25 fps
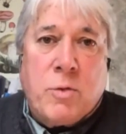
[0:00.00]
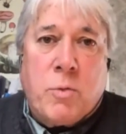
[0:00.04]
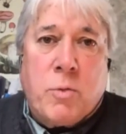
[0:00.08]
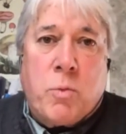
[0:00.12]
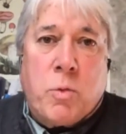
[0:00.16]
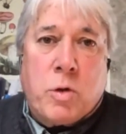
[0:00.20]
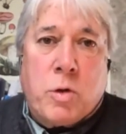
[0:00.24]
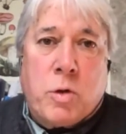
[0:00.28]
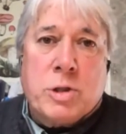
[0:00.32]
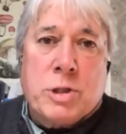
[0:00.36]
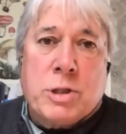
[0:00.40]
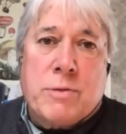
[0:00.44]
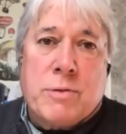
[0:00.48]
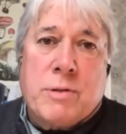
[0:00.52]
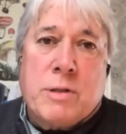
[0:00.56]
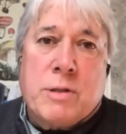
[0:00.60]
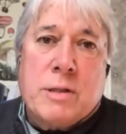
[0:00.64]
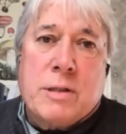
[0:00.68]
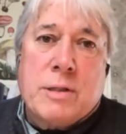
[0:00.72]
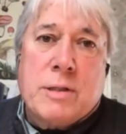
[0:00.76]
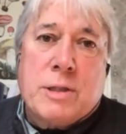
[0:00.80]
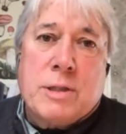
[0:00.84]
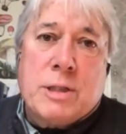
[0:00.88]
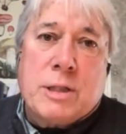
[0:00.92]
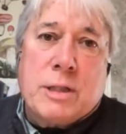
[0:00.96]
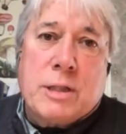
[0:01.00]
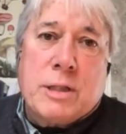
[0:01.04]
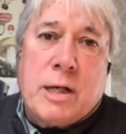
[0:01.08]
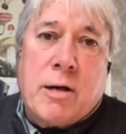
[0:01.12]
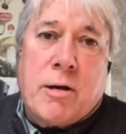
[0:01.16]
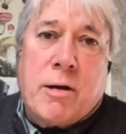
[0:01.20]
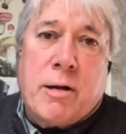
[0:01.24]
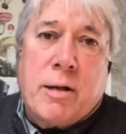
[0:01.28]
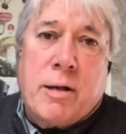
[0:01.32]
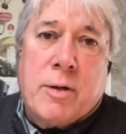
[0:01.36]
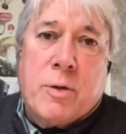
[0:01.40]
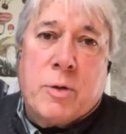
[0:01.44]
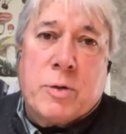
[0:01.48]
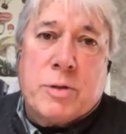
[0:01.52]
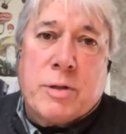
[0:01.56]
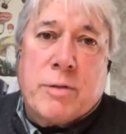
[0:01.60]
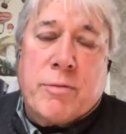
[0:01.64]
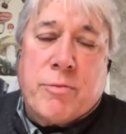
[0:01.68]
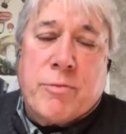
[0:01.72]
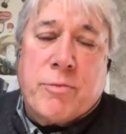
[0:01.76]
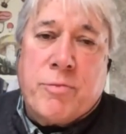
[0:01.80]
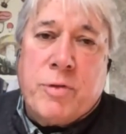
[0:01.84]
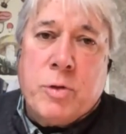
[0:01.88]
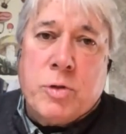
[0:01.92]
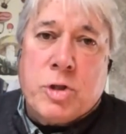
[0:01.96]
the worst scenarios of
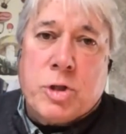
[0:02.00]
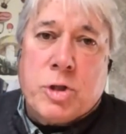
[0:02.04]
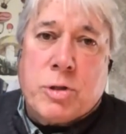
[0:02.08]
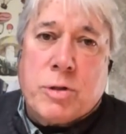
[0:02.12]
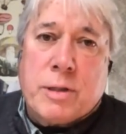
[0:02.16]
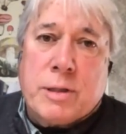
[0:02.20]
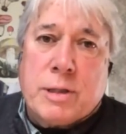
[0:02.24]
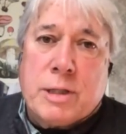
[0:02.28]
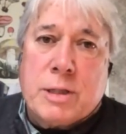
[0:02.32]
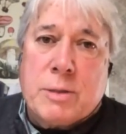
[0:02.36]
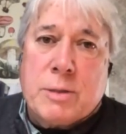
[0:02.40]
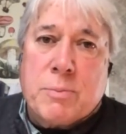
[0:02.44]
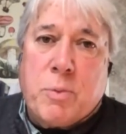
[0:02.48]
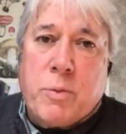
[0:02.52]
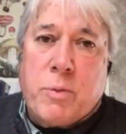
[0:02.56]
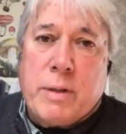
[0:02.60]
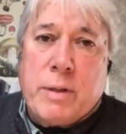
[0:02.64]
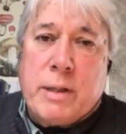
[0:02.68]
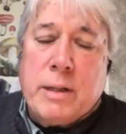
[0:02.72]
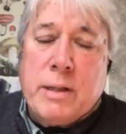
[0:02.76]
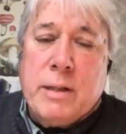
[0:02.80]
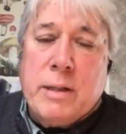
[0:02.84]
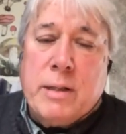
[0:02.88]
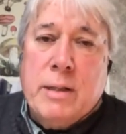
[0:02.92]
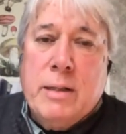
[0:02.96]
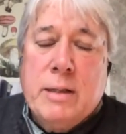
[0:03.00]
the future at this point.